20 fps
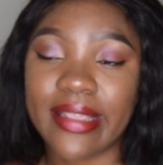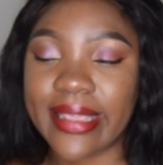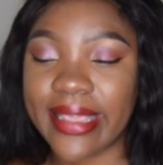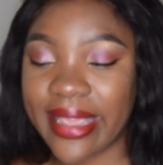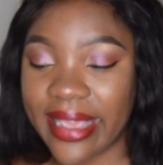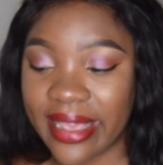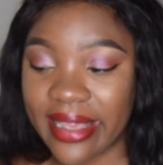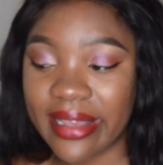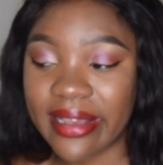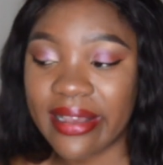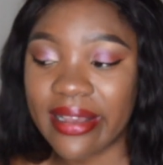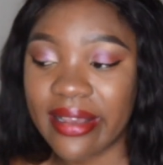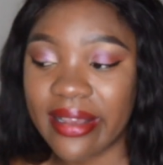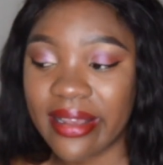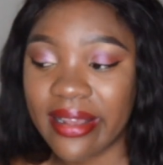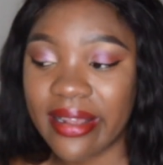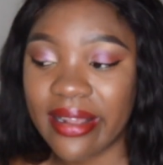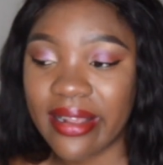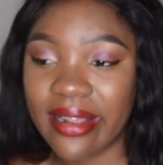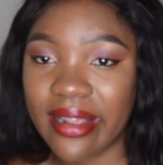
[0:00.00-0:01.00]
Yeah.
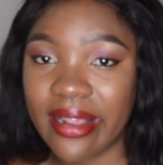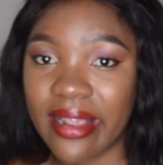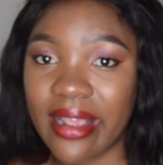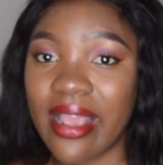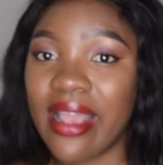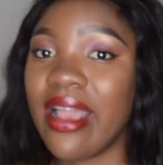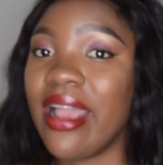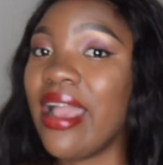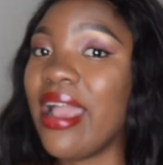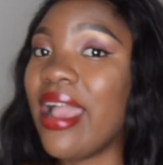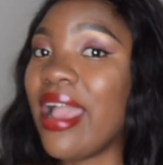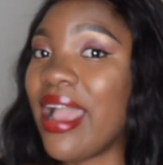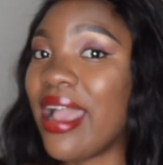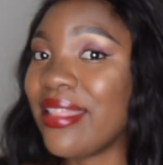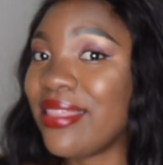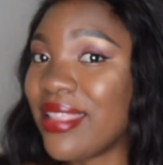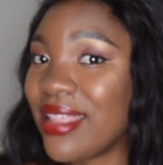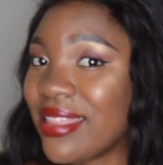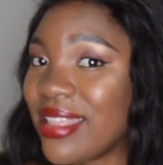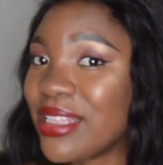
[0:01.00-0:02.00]

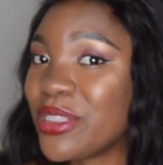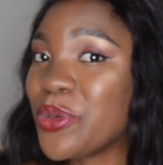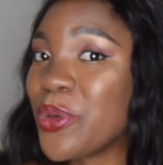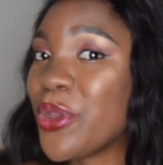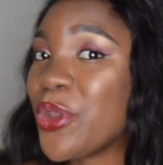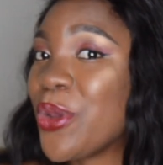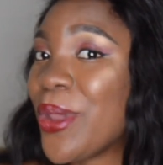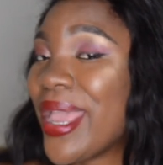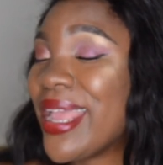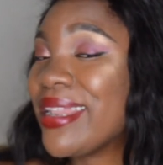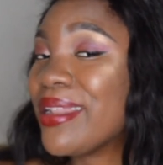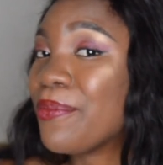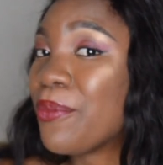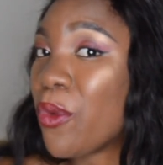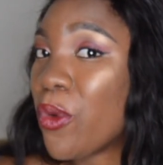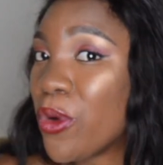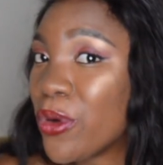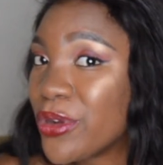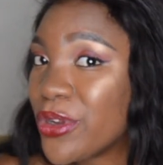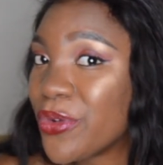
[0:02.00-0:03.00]
And then that's when you end up
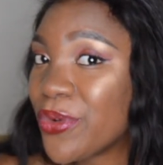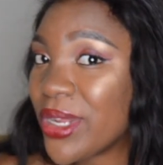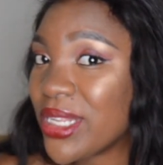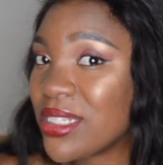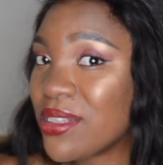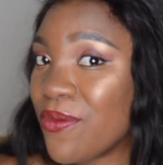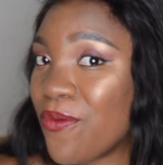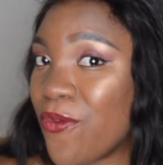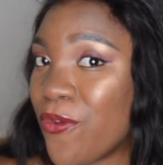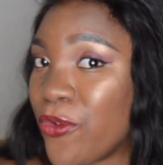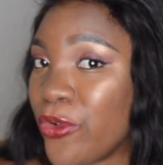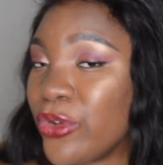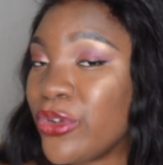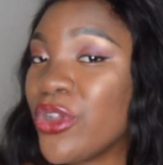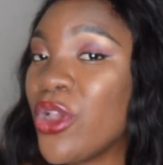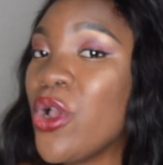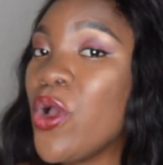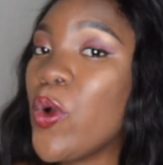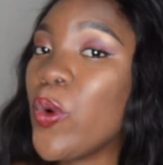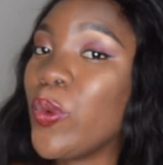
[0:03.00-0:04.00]
ordering some food,
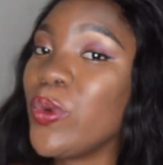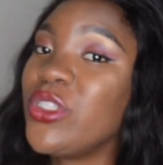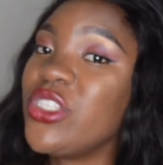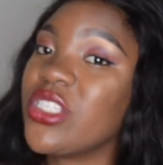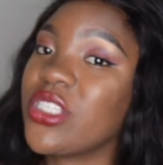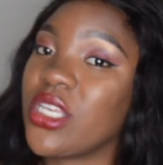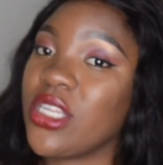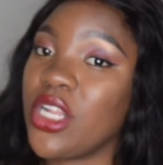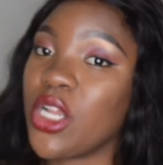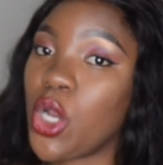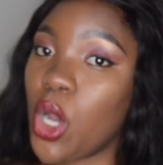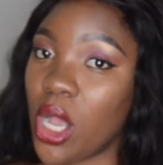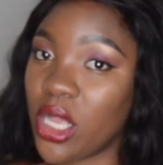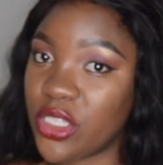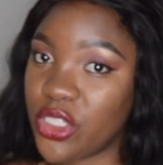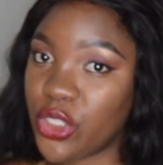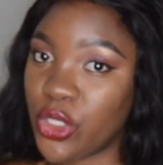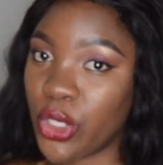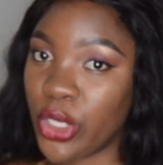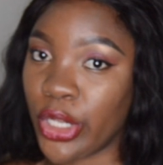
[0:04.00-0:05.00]
which is gonna
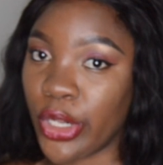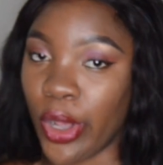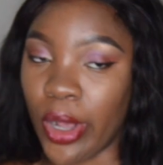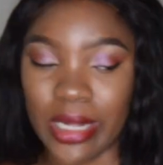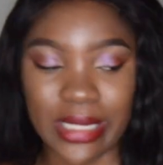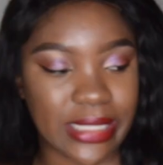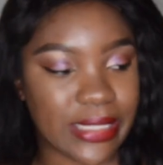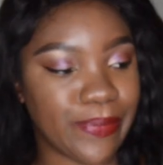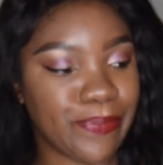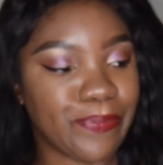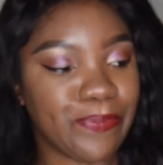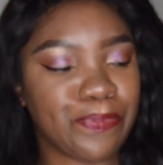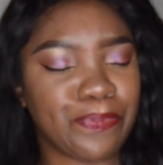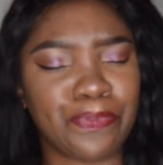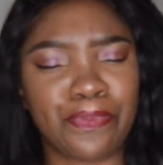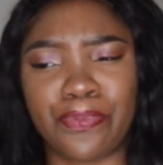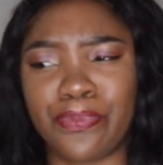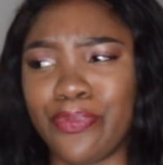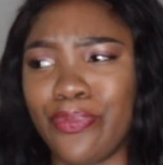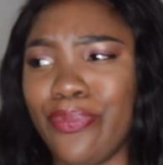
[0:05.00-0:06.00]
cost you a lot.
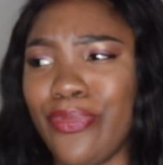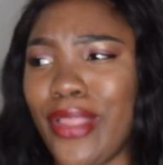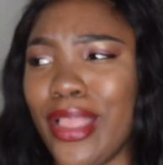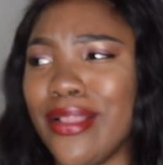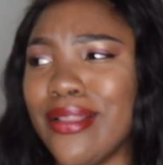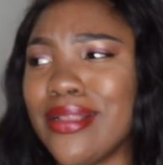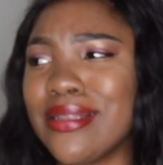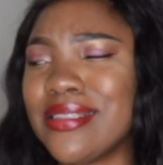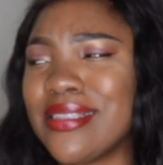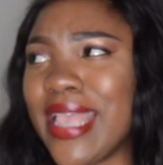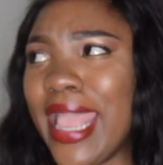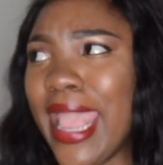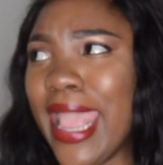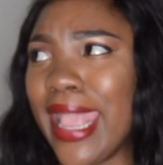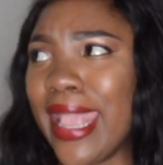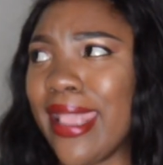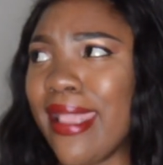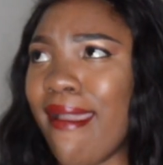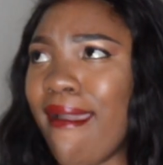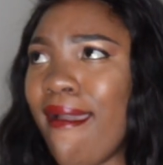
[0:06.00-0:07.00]
Let's
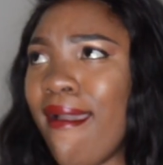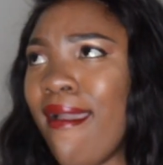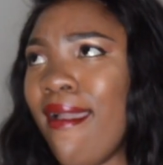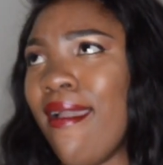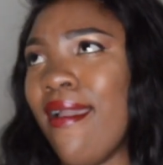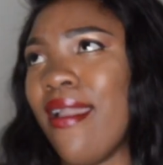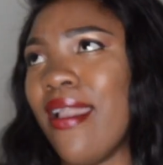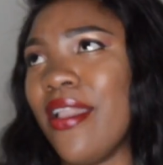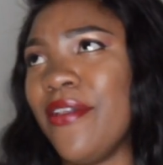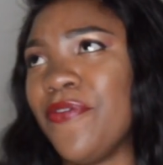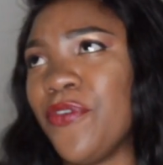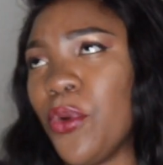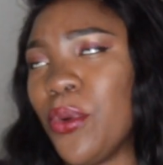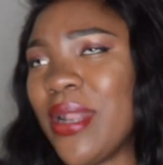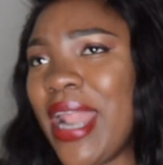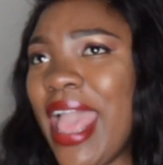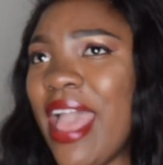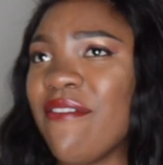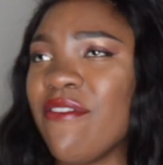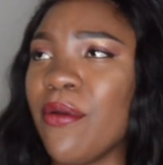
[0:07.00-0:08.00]
say if you
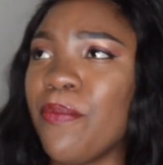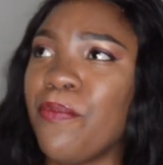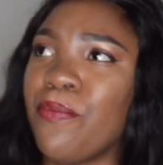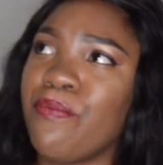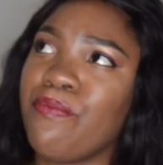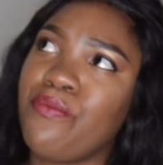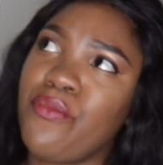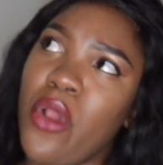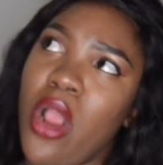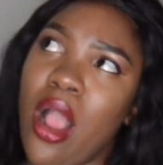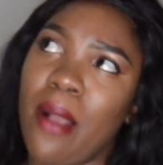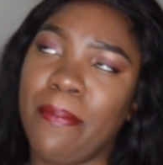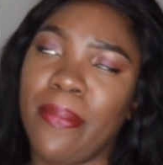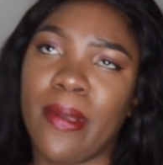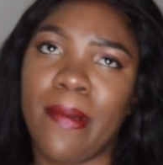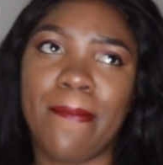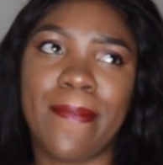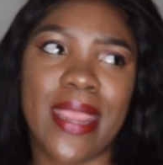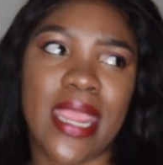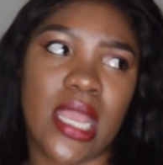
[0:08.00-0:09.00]
wanna have a
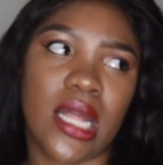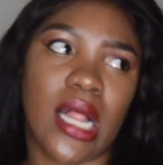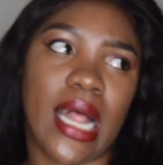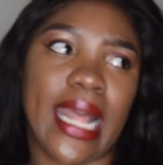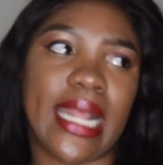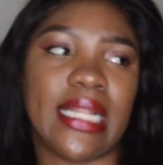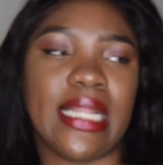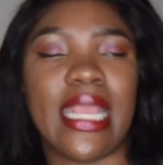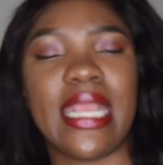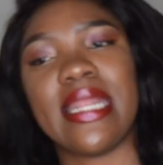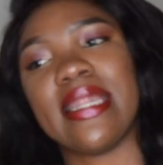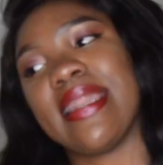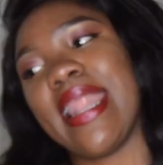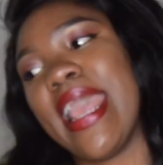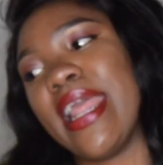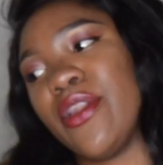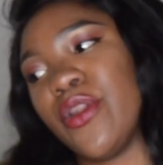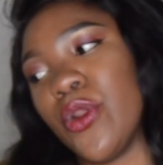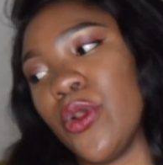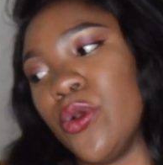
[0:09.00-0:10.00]
proper meal at like
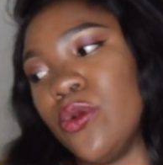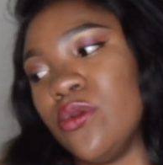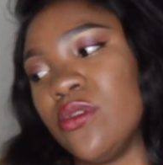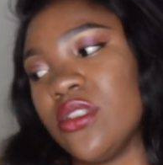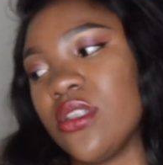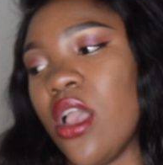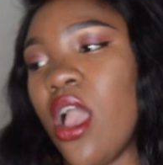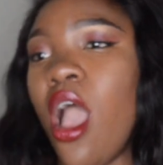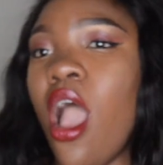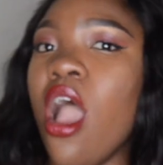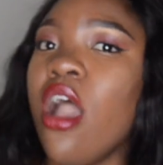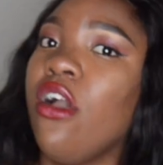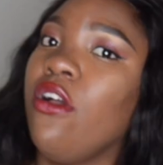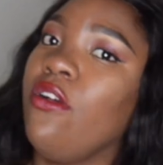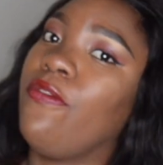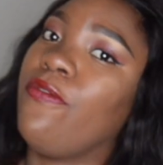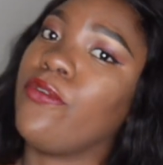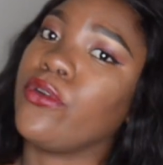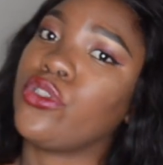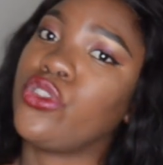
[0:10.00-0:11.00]
Nando's
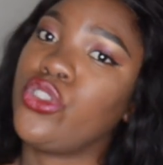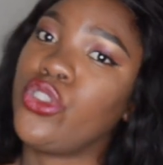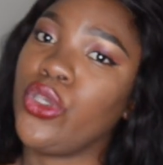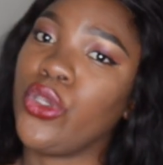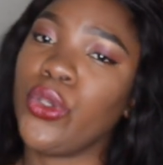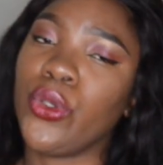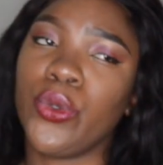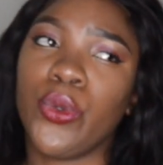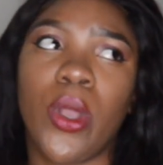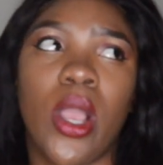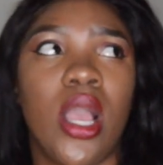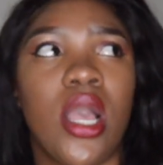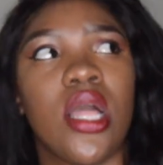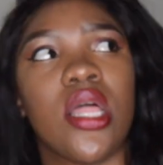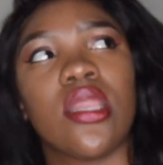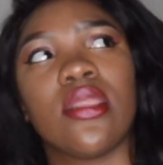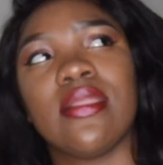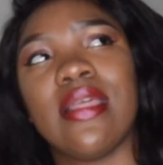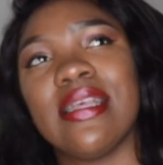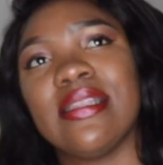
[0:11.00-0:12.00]
for two,
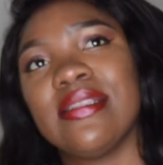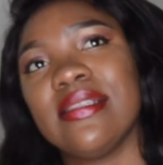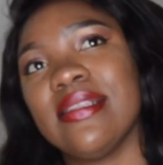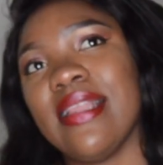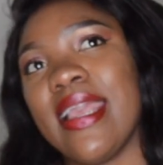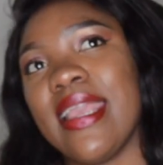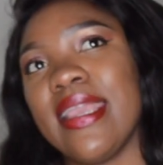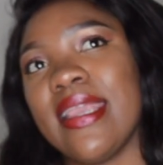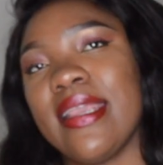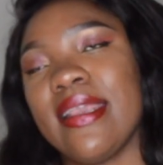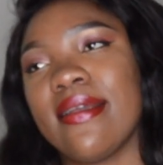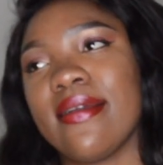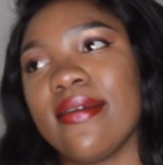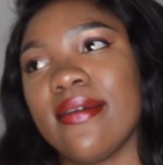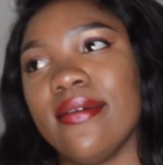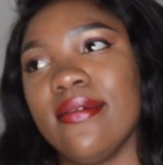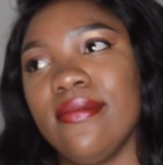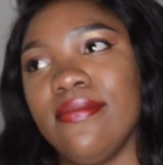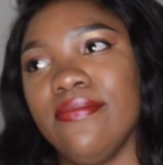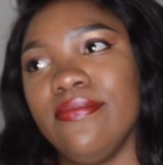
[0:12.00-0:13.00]
that's like
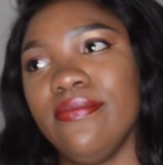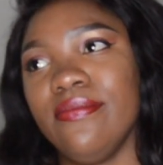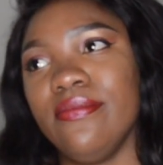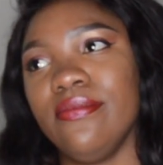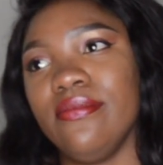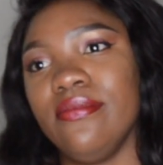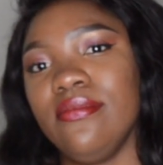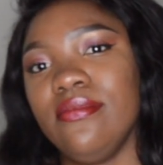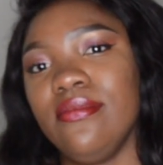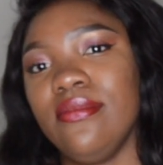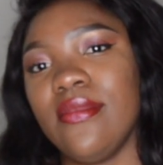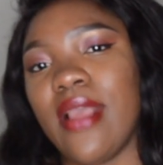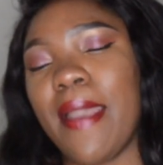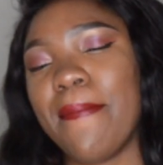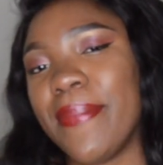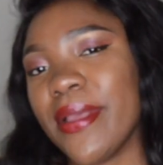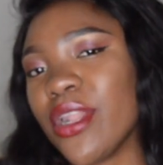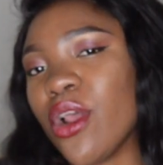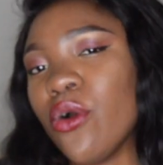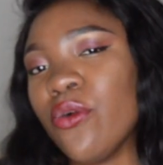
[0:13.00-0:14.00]
a
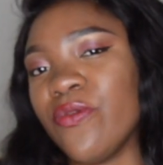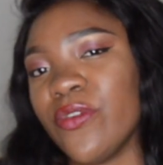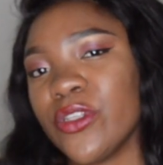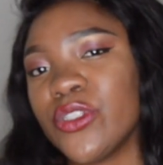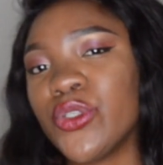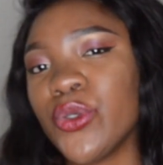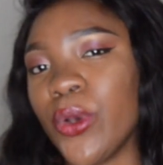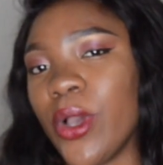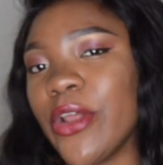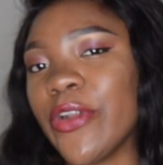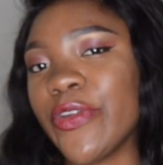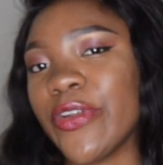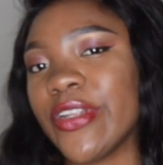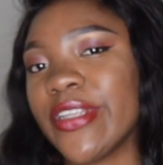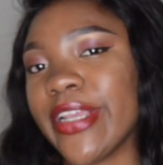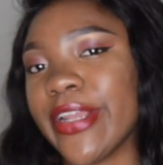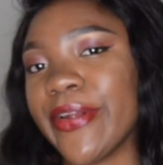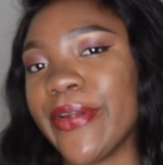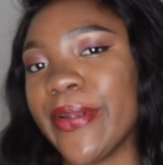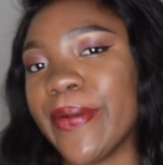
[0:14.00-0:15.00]
bit over 200
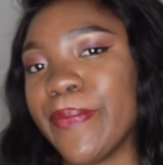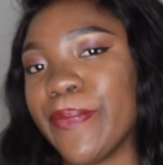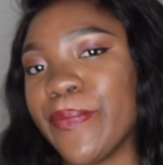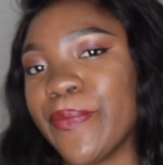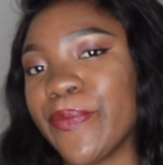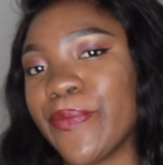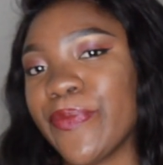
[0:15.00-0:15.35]
dirham.